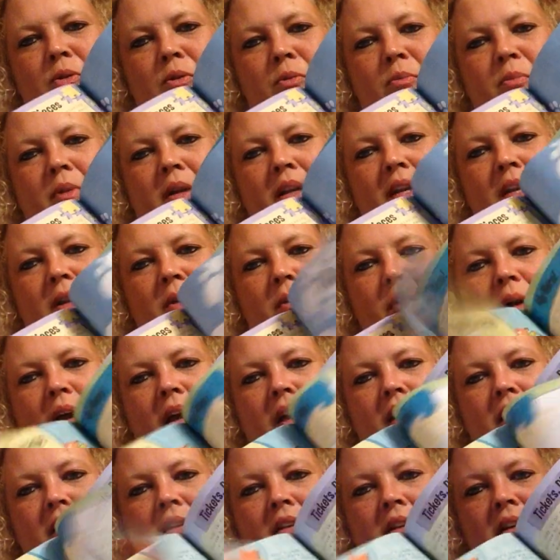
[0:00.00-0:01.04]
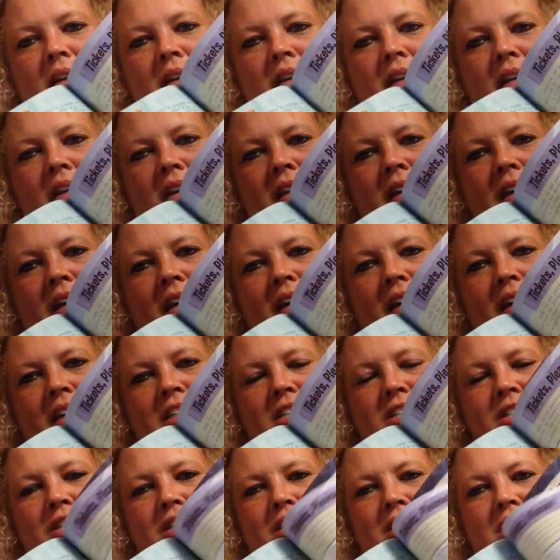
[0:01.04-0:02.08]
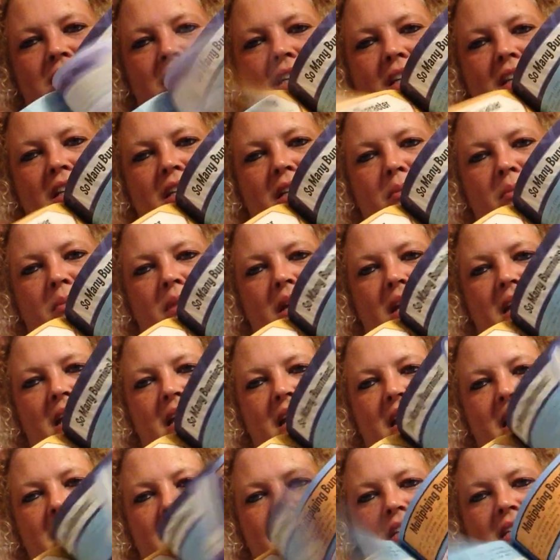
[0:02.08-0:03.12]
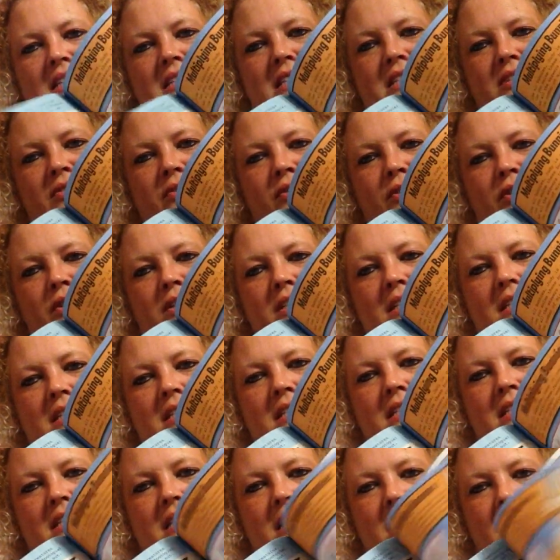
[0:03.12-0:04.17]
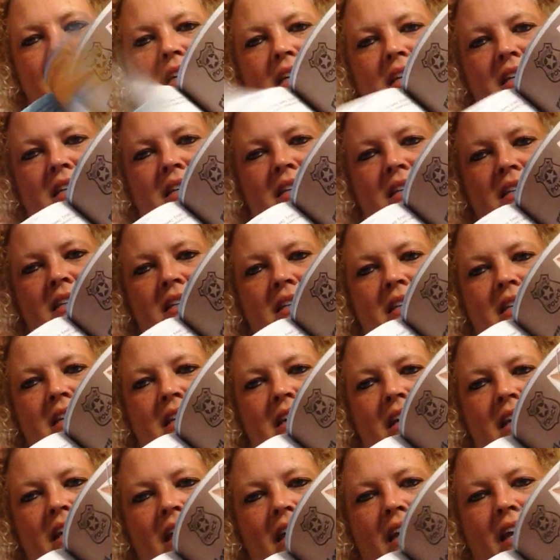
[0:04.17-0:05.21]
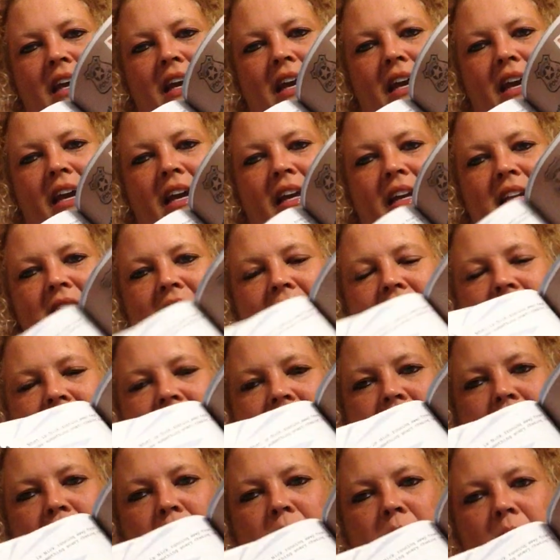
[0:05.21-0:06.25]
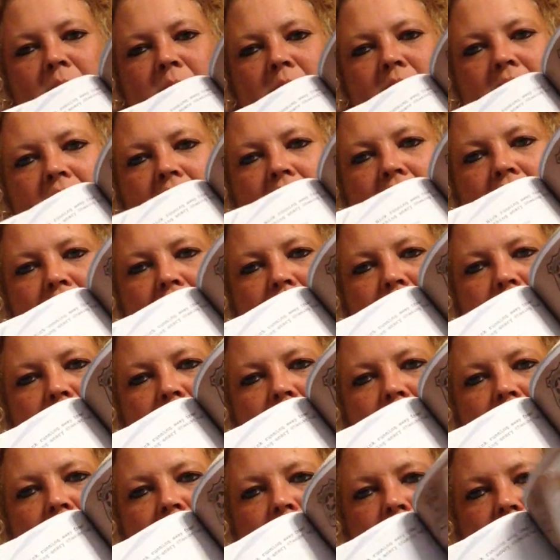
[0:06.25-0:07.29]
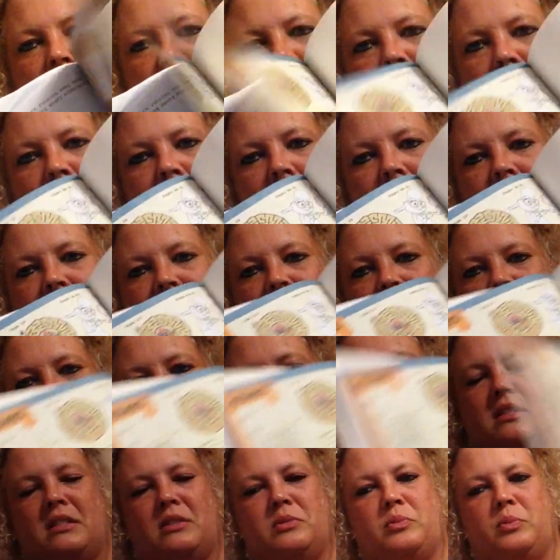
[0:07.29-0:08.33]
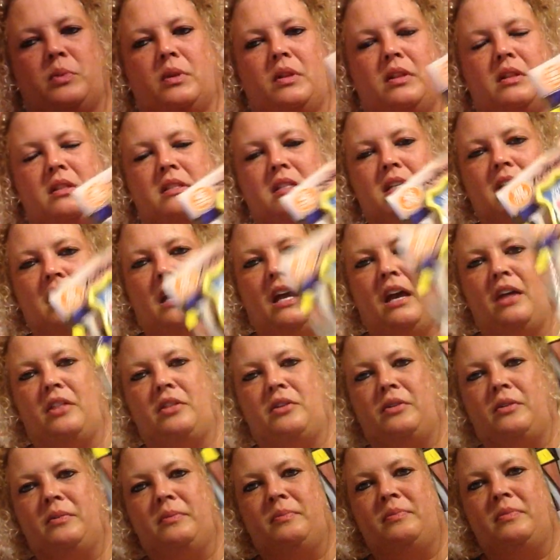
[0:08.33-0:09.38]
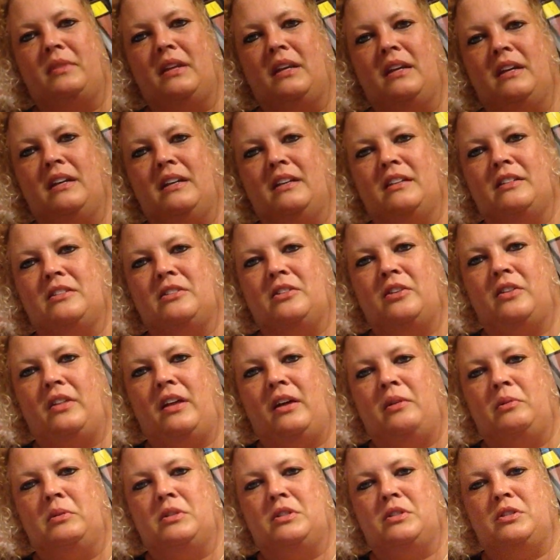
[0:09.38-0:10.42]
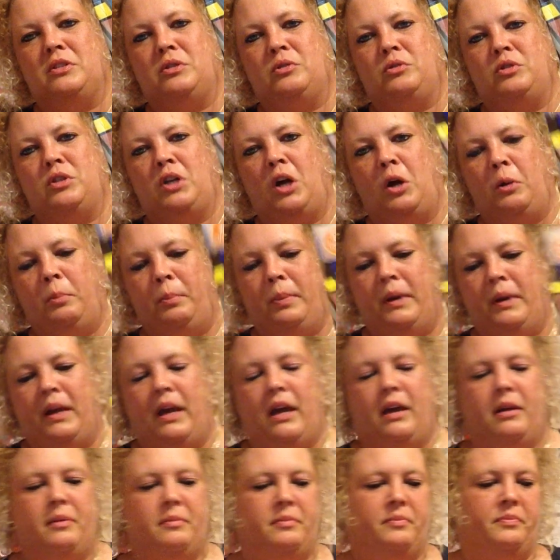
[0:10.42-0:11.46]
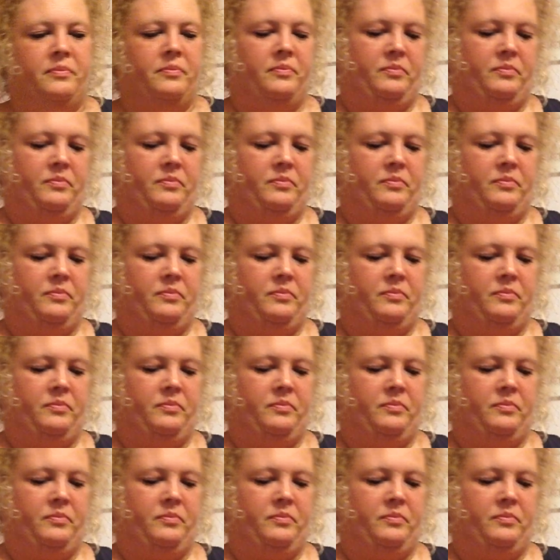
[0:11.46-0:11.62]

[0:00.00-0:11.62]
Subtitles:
cool. But anyway, and she's getting to meet us for Disney. And so maybe they can do a little bit of this with together. So that one's Zootopia.